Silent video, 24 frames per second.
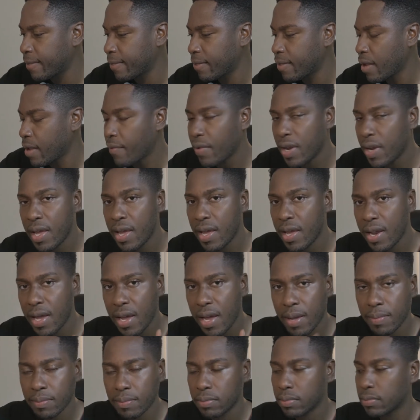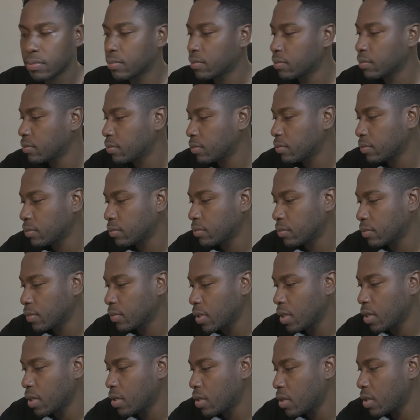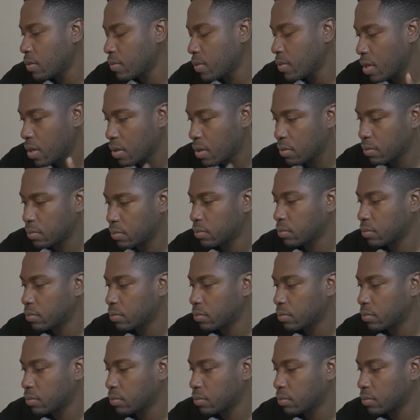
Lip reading: Never let up. Never let up.